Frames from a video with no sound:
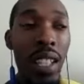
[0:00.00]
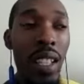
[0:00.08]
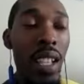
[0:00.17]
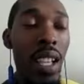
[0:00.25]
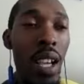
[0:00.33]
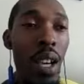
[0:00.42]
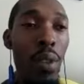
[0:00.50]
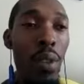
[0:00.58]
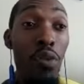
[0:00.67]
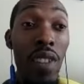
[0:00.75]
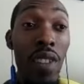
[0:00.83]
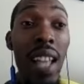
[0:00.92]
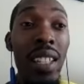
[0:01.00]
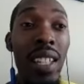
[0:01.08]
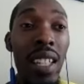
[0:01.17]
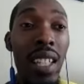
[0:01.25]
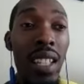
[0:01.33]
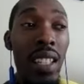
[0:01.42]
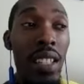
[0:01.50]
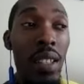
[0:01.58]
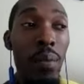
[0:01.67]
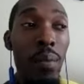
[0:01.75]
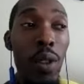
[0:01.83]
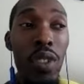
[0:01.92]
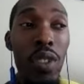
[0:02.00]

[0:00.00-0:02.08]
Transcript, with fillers: But the reality is most of your